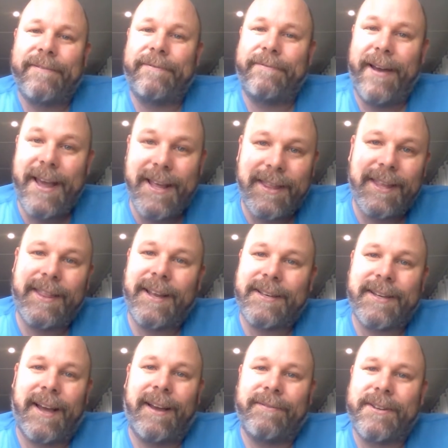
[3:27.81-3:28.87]
faith in that
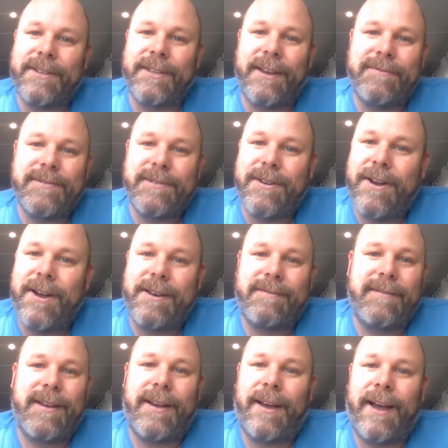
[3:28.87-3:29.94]
time to say, well, God,
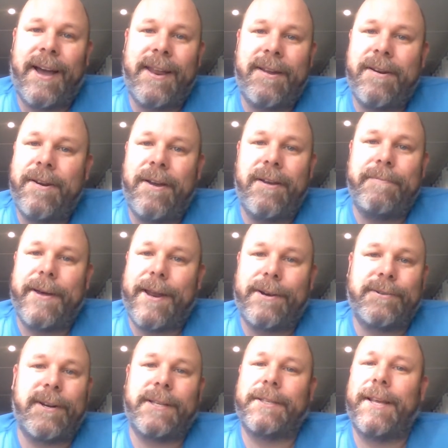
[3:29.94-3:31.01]
I don't know, but I
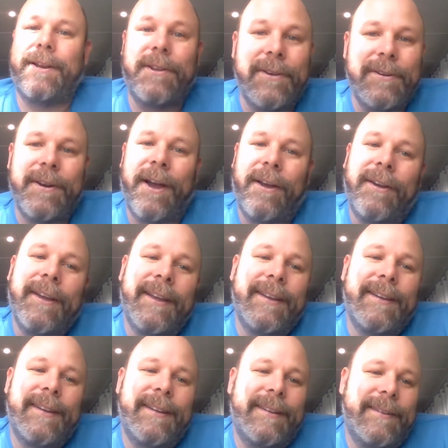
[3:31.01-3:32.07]
trust that you know.
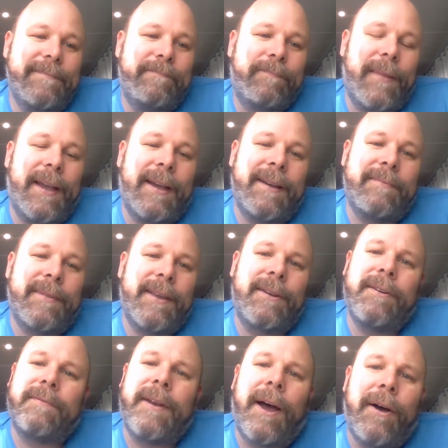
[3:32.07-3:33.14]

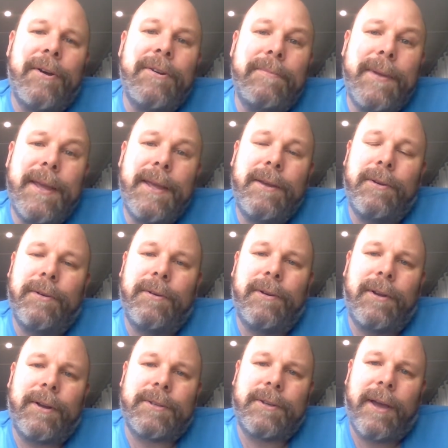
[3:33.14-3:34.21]
Think of Naomi, who
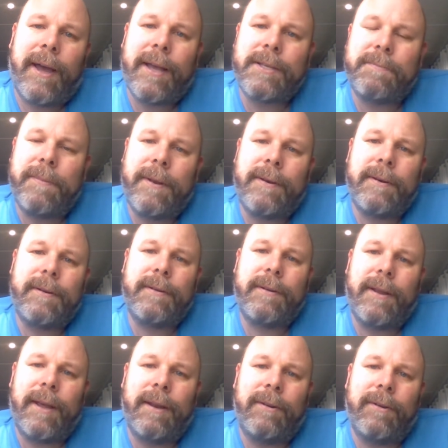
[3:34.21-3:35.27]
lost her husband
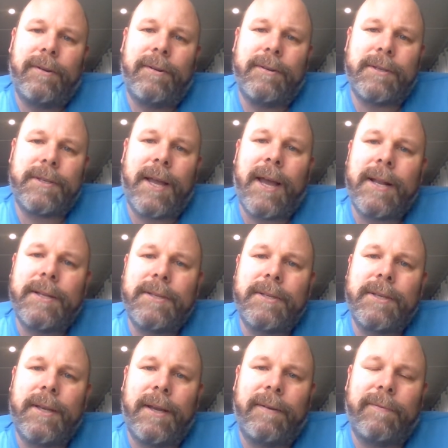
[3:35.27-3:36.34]
and her
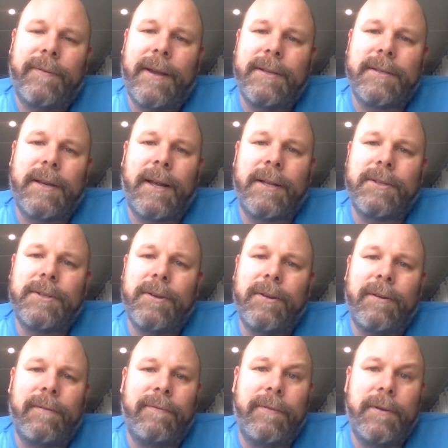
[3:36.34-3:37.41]
sons and faced an
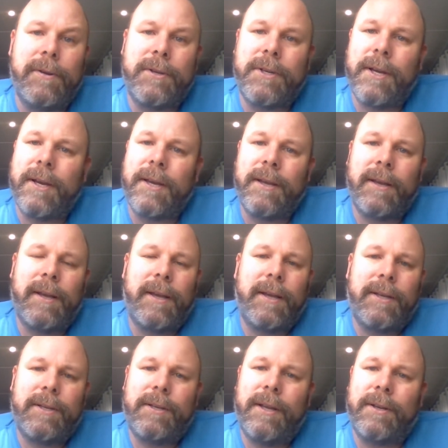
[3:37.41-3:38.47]
uncertain future.
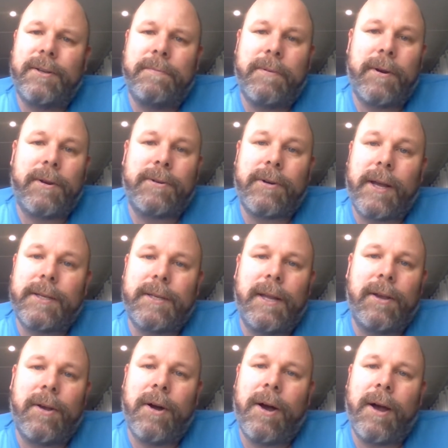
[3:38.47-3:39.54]
She had to put her trust
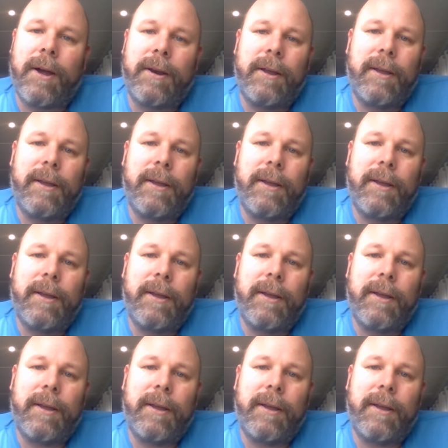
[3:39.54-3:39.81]
in God.